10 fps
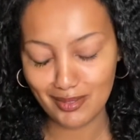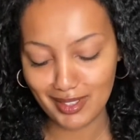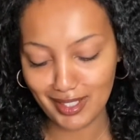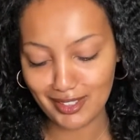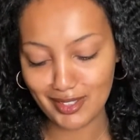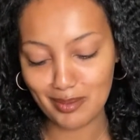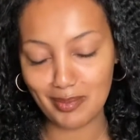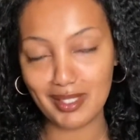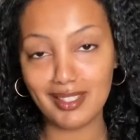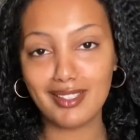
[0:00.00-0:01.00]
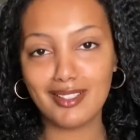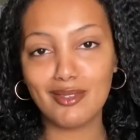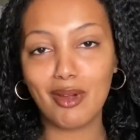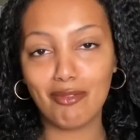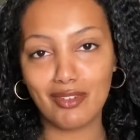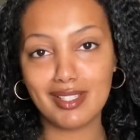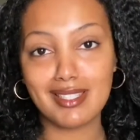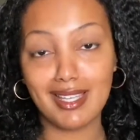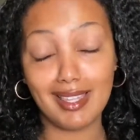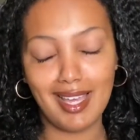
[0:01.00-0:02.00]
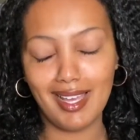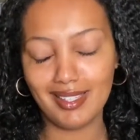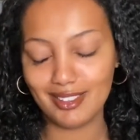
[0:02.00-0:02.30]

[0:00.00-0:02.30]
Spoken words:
I'll just be referencing that.